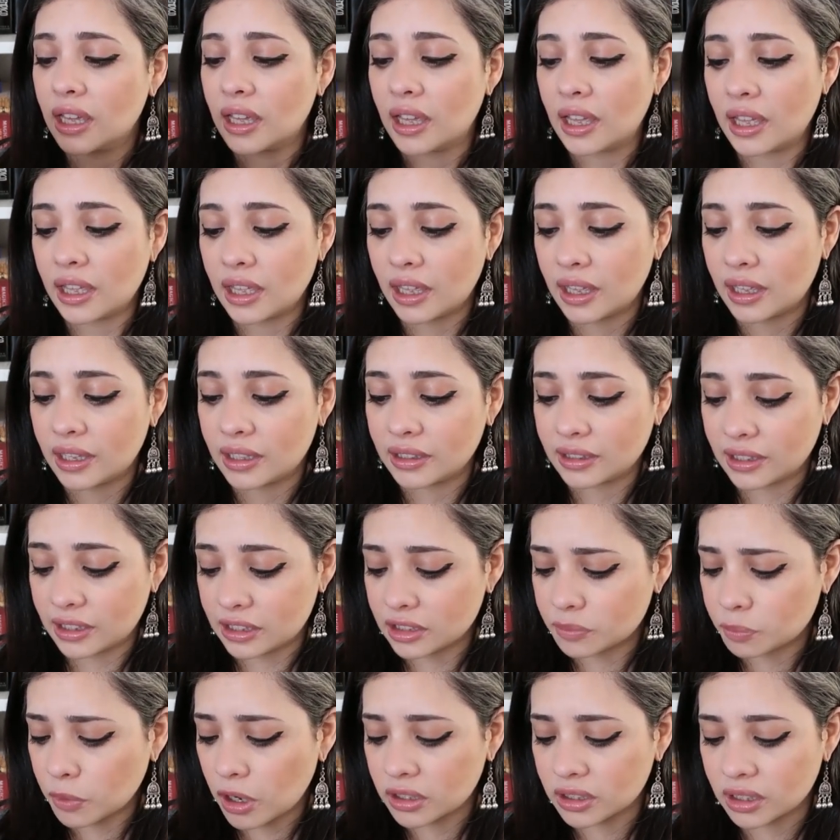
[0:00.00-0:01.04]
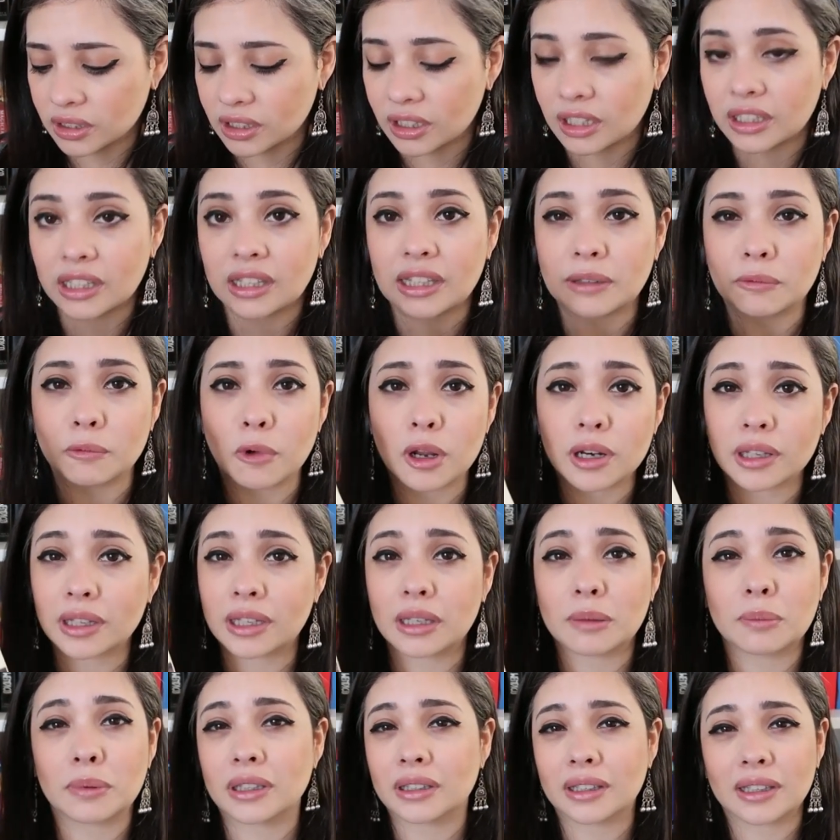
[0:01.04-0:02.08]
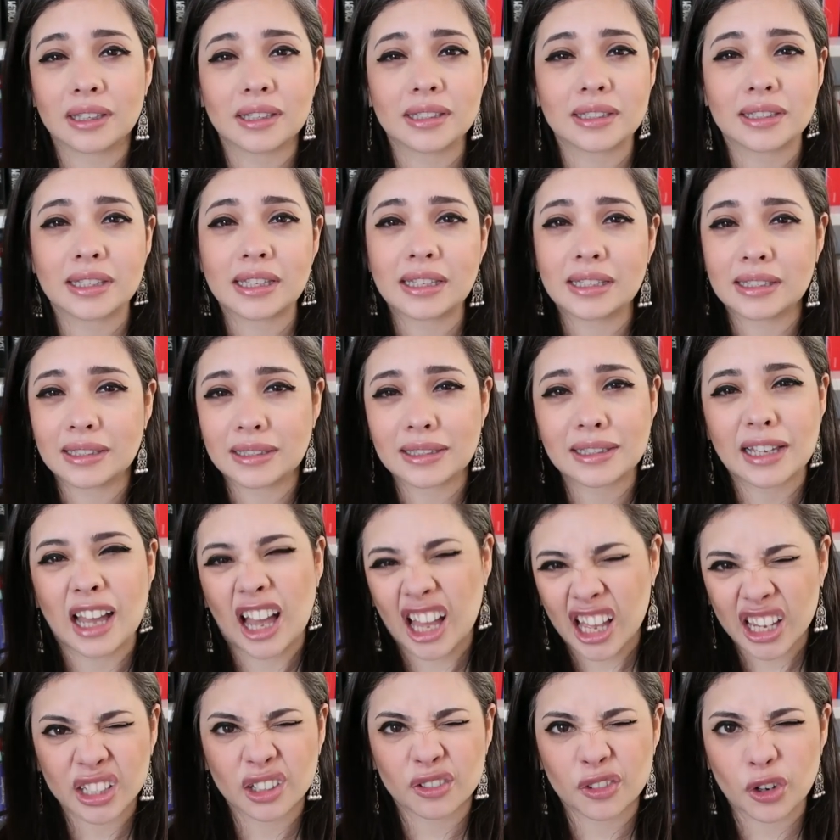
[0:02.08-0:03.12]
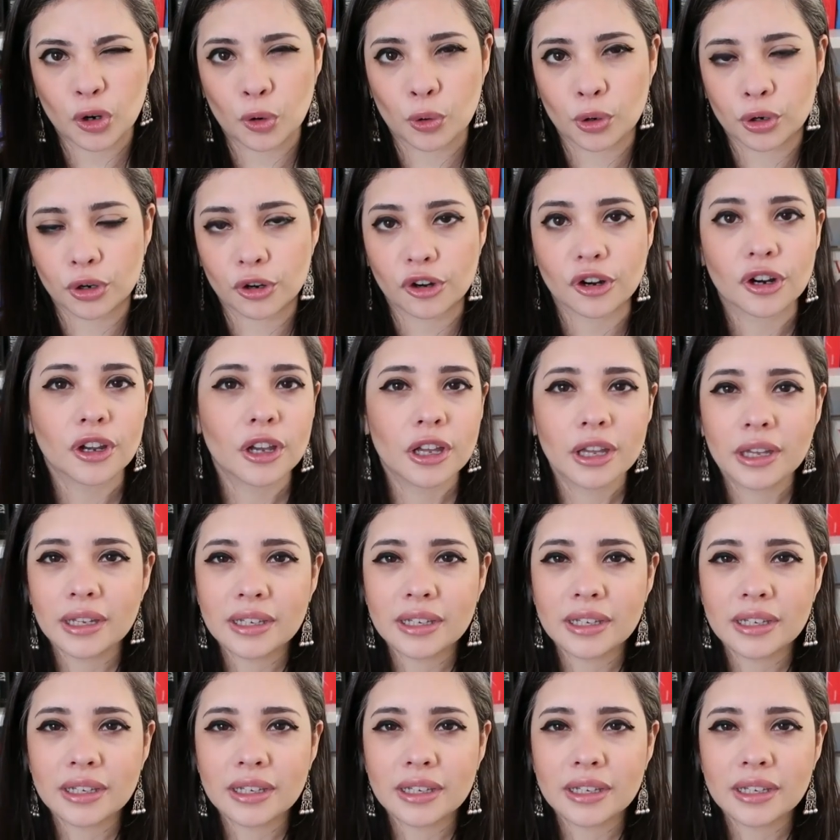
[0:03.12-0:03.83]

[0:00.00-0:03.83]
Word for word: and he's probably gonna wanna keep it because he's kind of a hoarder.